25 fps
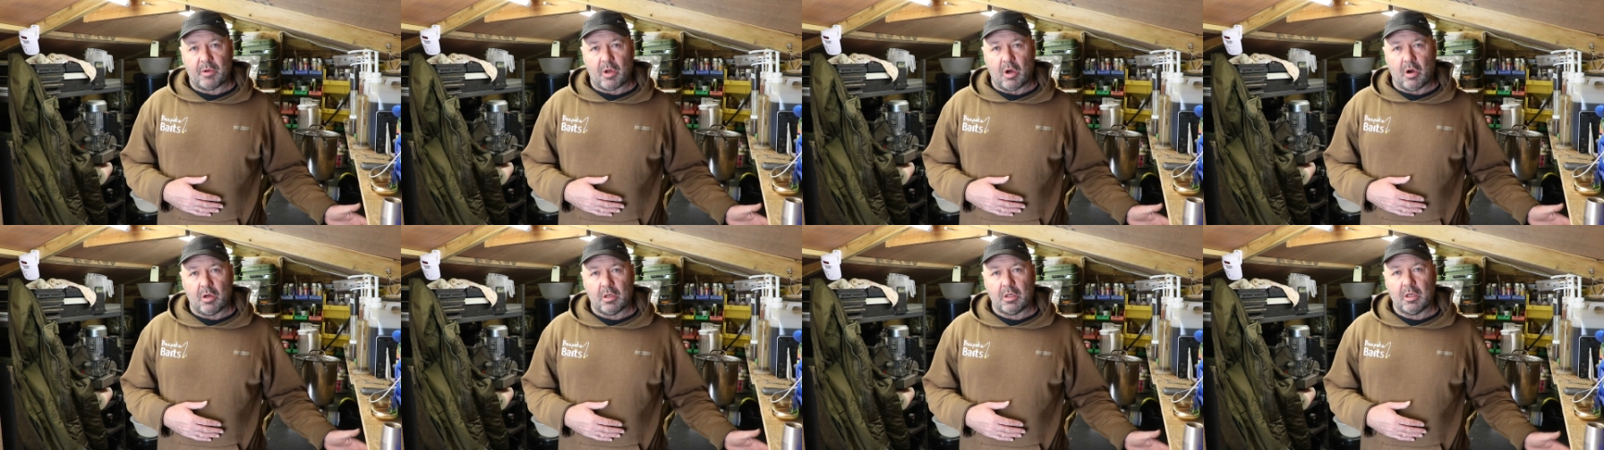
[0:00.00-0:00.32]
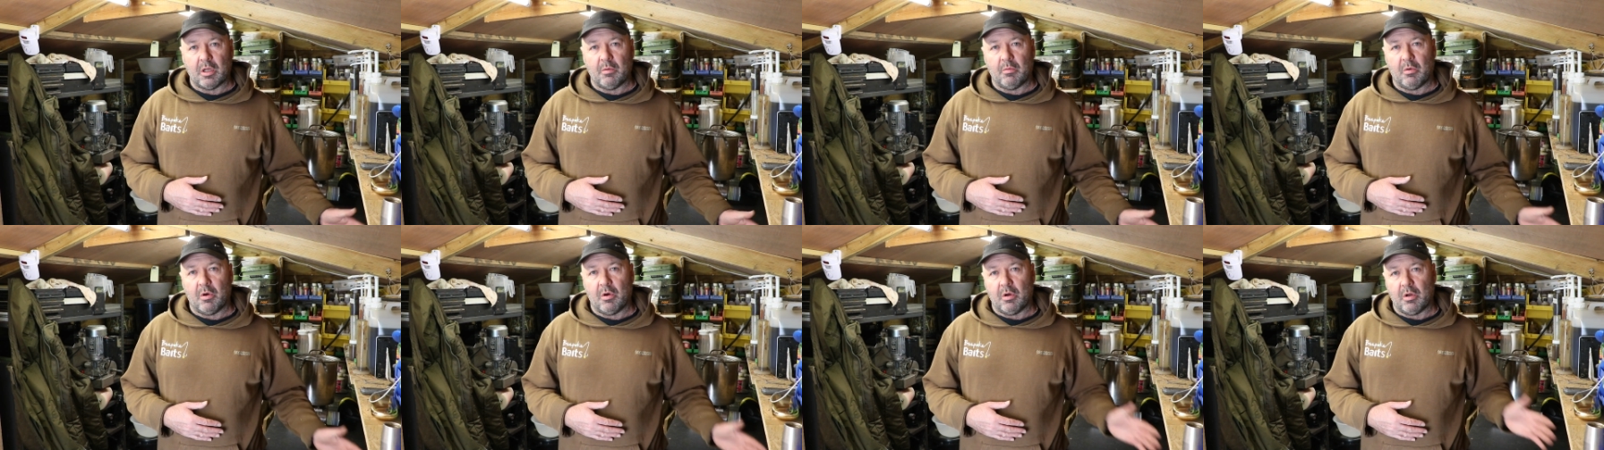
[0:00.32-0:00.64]

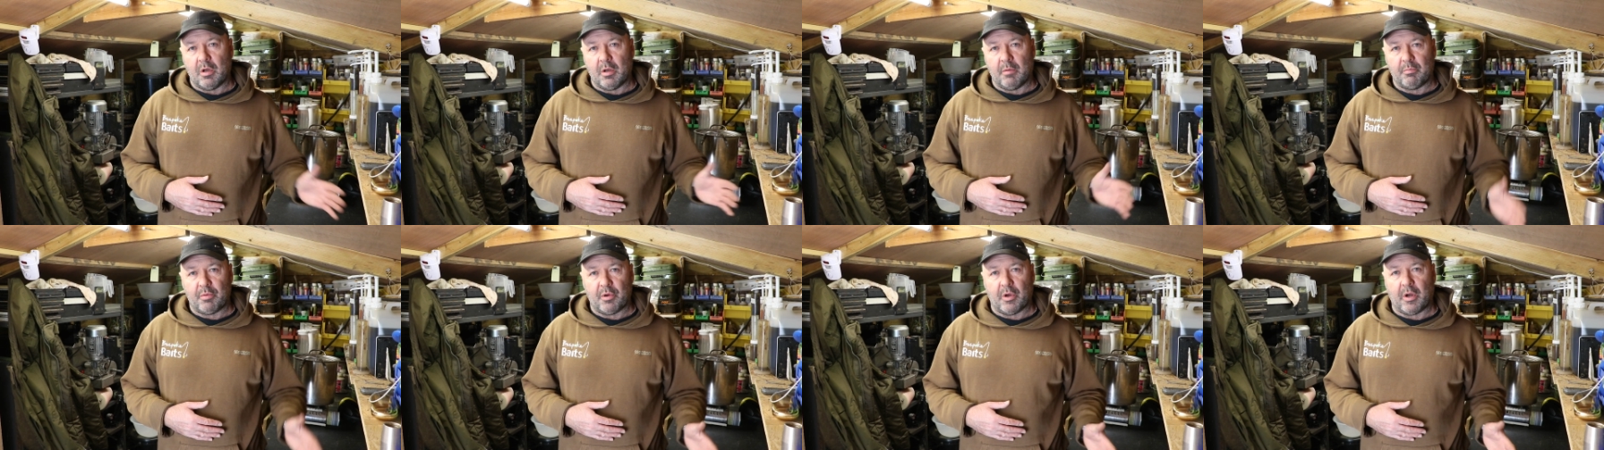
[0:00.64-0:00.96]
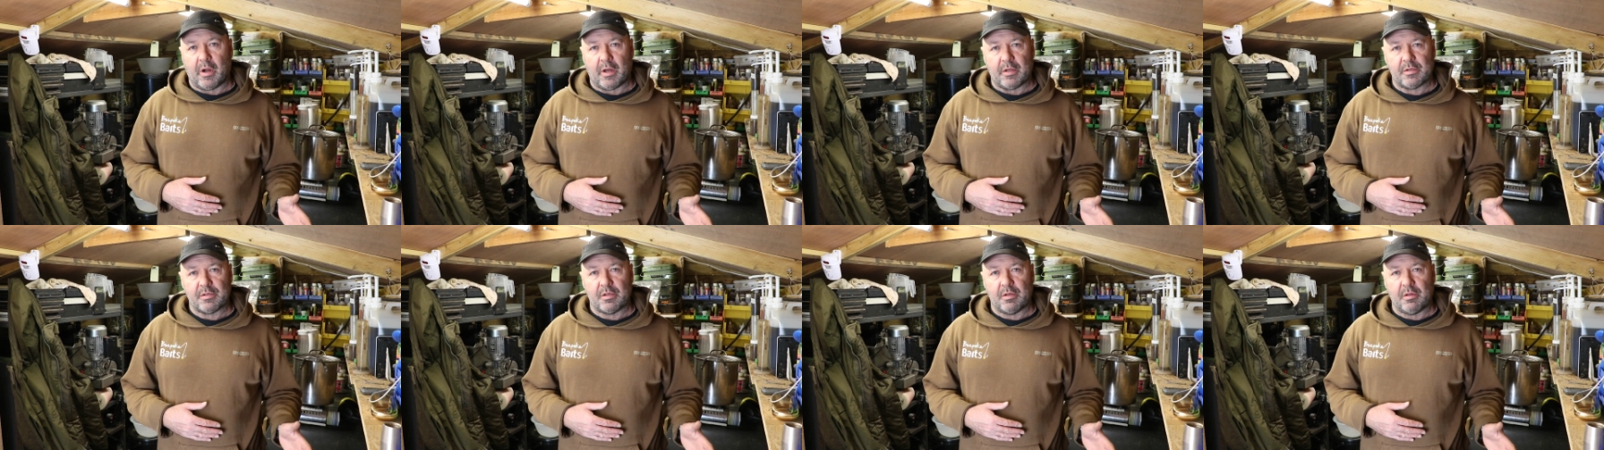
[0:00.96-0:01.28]
Gardner one and
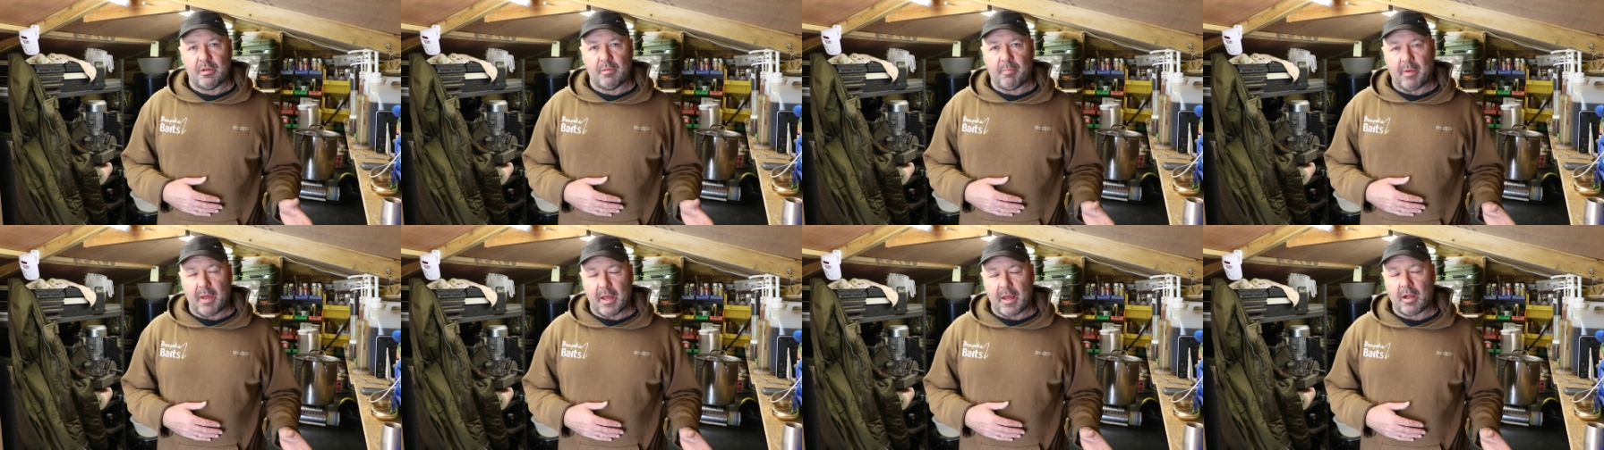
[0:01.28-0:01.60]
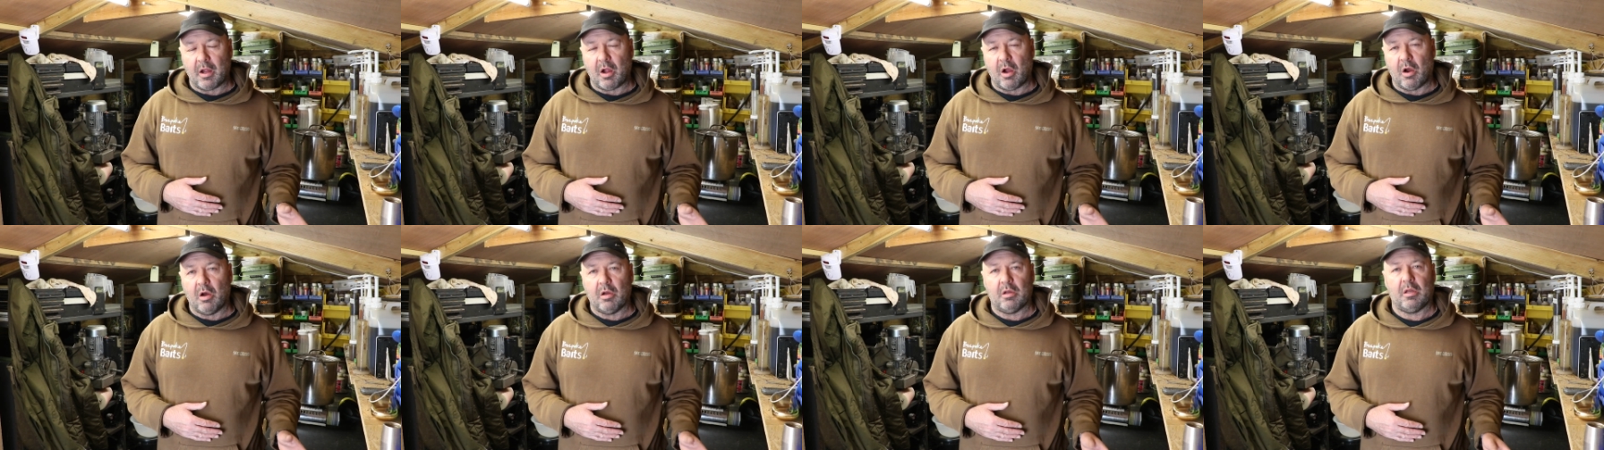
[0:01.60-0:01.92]
progressed to the
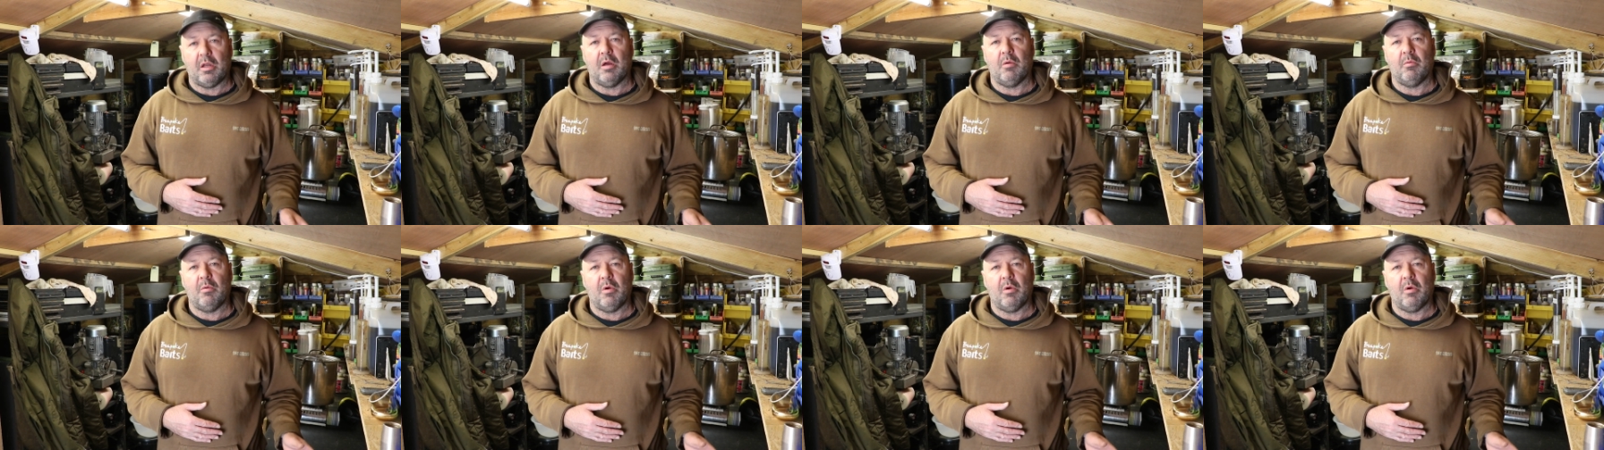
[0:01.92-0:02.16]
better Gardner